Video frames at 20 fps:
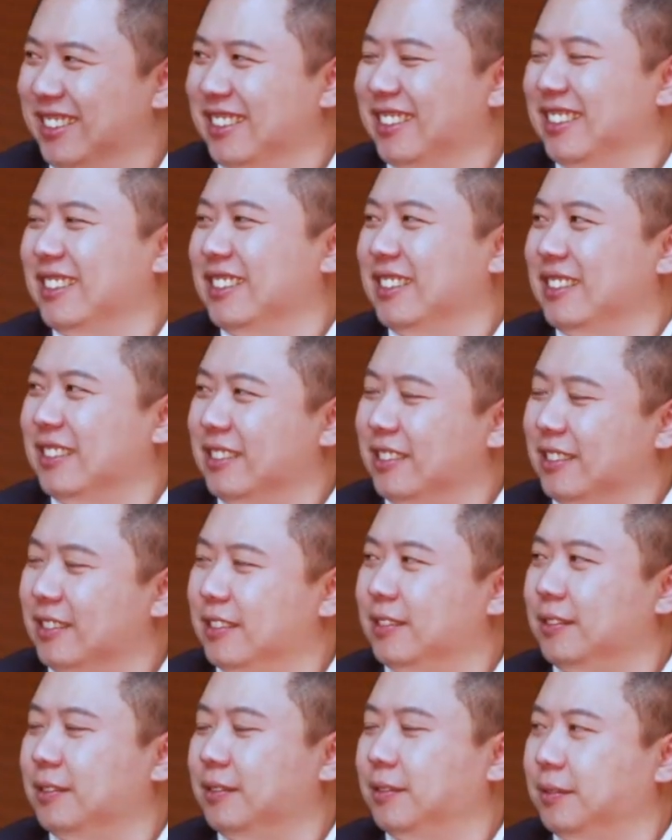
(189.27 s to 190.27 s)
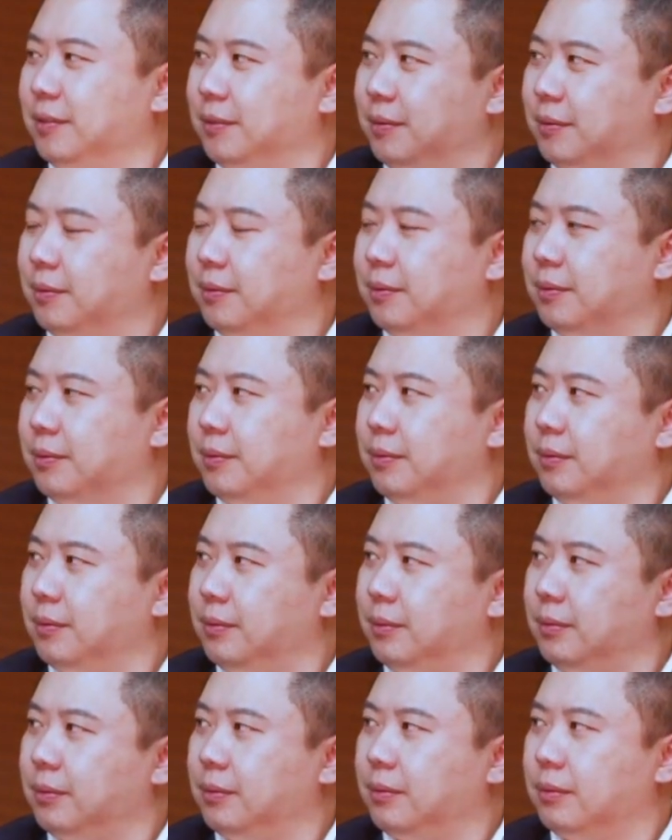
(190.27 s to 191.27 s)

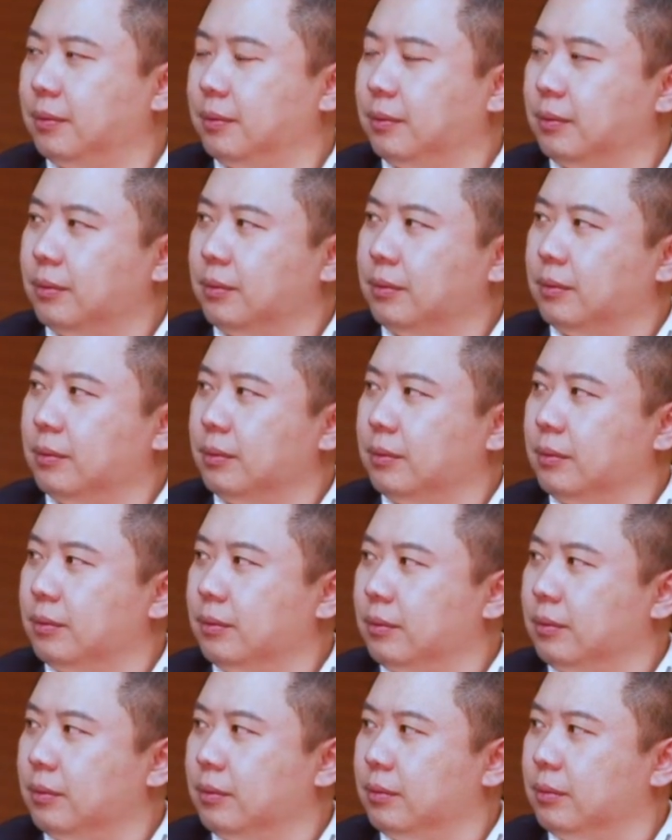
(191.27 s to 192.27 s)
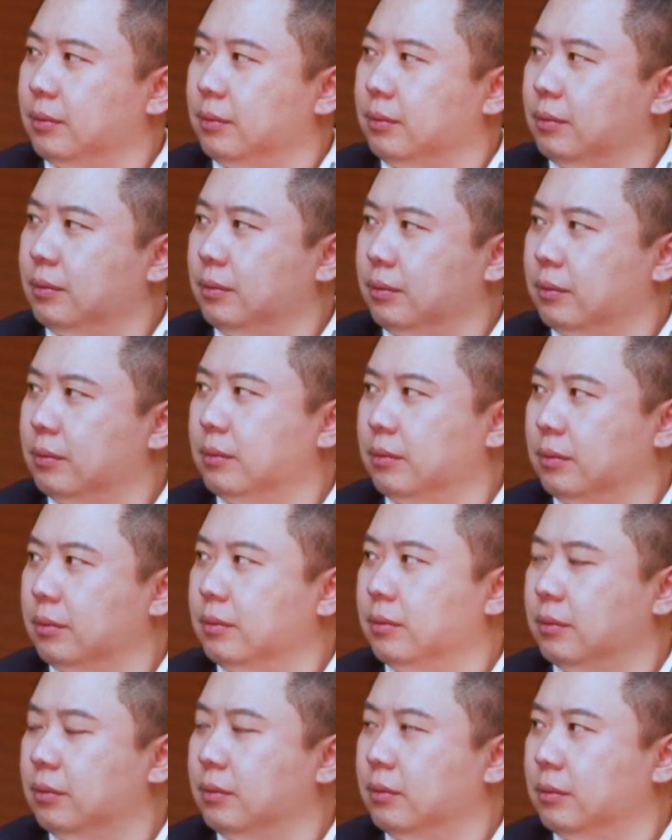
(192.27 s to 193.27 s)

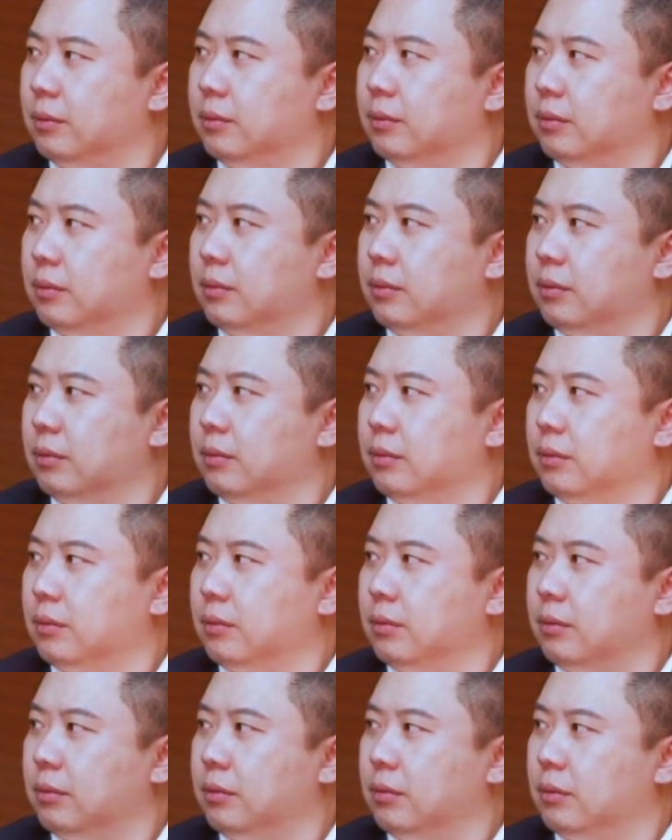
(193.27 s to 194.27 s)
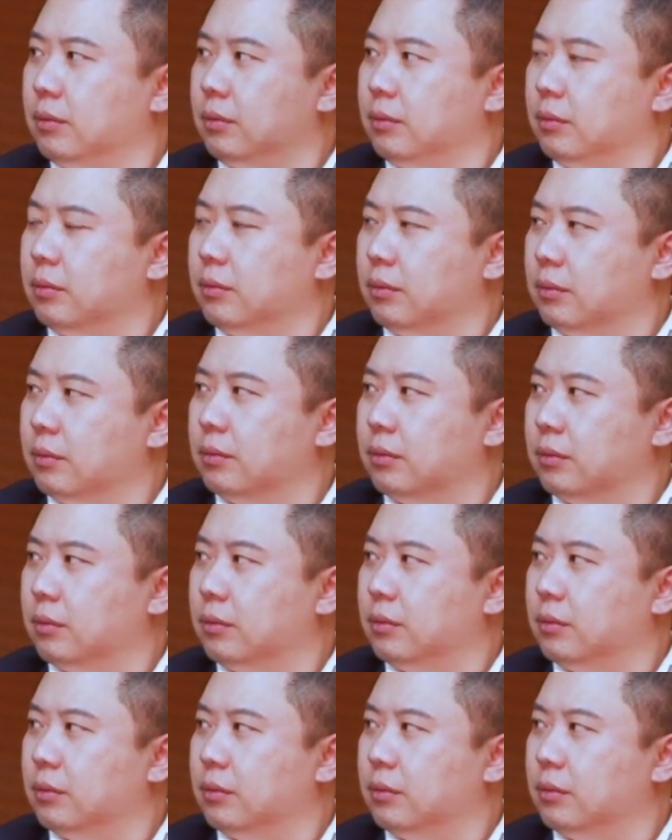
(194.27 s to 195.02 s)
This person isn't speaking.